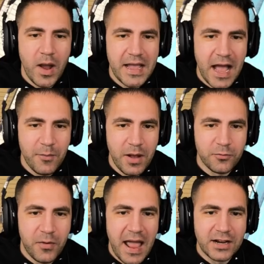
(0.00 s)
Wait, I
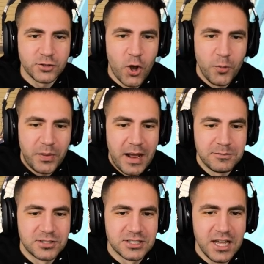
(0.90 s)
went ragdoll, but
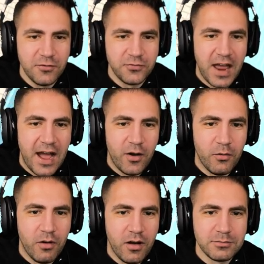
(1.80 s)
I'm stiff now.
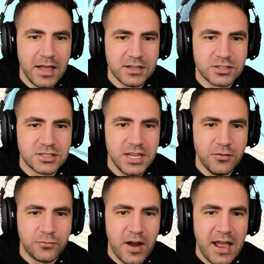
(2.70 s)
I'm like stiff